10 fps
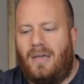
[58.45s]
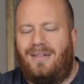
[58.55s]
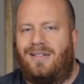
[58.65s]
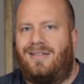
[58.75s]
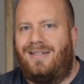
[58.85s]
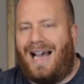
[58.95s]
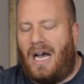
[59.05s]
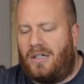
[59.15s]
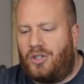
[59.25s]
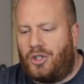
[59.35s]
does
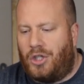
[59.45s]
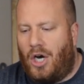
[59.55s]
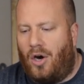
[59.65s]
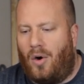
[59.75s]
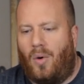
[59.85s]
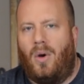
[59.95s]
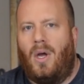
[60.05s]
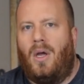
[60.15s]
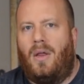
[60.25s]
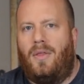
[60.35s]
not show
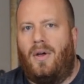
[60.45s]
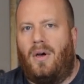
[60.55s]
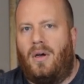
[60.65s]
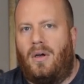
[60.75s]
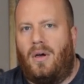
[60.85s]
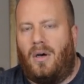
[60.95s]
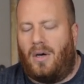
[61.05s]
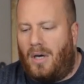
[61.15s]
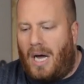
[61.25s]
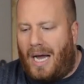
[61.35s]
the uh,